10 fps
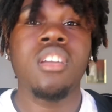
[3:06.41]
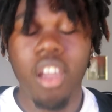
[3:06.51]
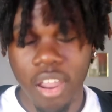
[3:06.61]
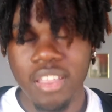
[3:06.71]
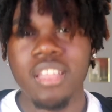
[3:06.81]

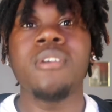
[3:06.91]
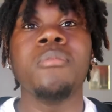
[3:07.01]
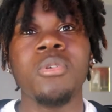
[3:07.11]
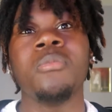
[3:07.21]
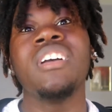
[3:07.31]
All right,
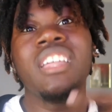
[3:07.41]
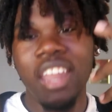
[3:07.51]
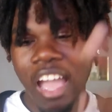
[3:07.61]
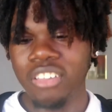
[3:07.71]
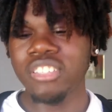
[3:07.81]
boom.
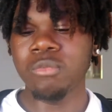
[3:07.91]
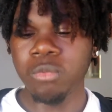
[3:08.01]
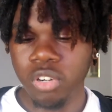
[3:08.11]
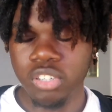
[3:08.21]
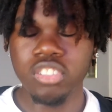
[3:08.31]
Now let's
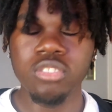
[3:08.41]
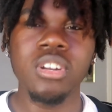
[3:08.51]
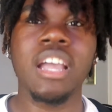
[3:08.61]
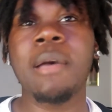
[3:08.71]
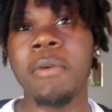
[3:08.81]
move on to
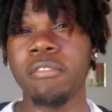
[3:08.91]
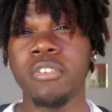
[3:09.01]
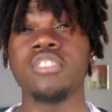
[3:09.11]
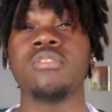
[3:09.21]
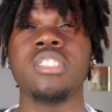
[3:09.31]
June. I got my
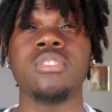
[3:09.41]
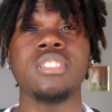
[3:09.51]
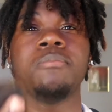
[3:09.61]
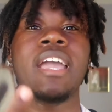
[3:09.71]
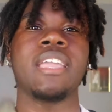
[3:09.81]
first
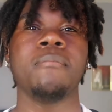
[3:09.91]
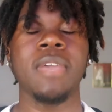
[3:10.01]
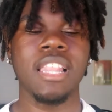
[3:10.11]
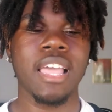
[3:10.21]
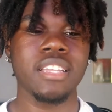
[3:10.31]
retwist back in
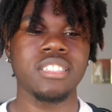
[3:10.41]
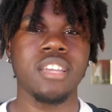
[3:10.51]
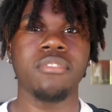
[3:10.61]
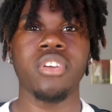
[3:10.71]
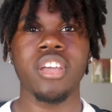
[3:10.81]
May, like I
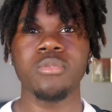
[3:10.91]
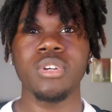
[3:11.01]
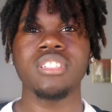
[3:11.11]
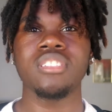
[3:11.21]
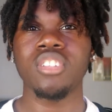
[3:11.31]
said, for
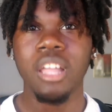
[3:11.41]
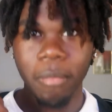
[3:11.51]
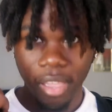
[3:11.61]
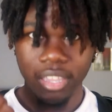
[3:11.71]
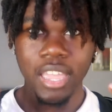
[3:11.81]
graduation. So like
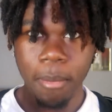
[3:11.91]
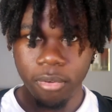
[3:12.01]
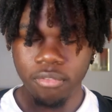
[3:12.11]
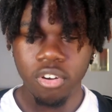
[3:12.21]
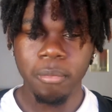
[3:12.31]
my cap
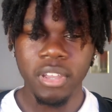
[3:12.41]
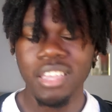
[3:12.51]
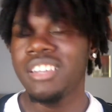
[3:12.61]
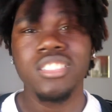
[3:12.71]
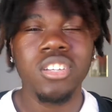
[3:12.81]
could fit on my
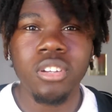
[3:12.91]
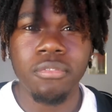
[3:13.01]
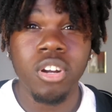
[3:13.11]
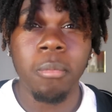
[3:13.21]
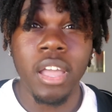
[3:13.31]
head. It still didn't
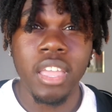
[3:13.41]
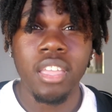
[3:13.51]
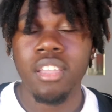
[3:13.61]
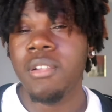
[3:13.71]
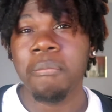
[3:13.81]
fit on my
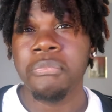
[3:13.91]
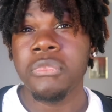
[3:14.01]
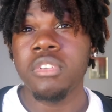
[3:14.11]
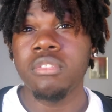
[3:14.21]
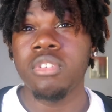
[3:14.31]
head,
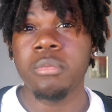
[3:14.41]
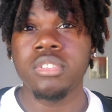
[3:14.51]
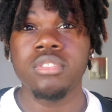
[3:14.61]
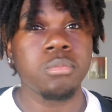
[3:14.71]
you feel me?